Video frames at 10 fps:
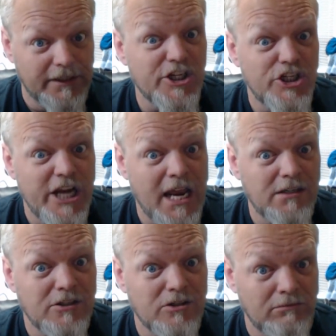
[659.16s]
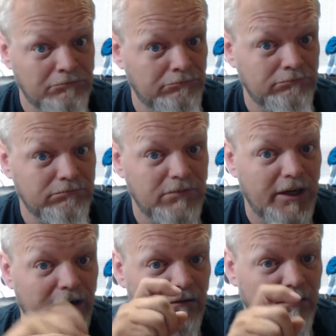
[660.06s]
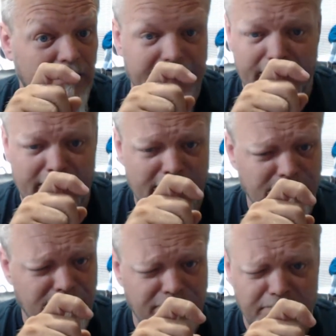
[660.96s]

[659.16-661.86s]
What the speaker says: it's a challenge. Getting that,